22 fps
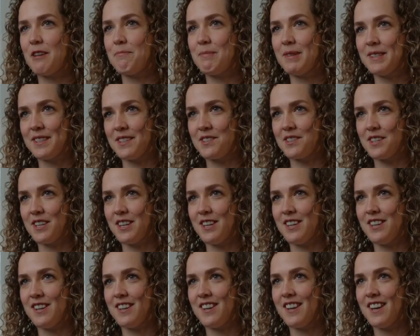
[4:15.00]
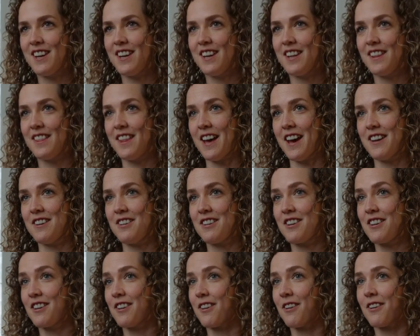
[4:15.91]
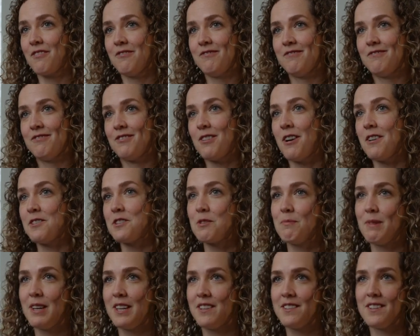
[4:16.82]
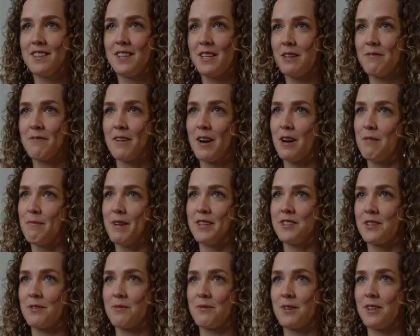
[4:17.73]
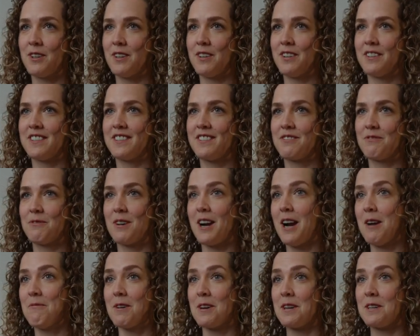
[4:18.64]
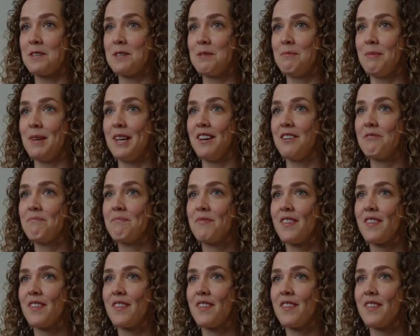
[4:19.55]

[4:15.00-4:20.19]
a position that launched me into the environmental world where I wanted to be.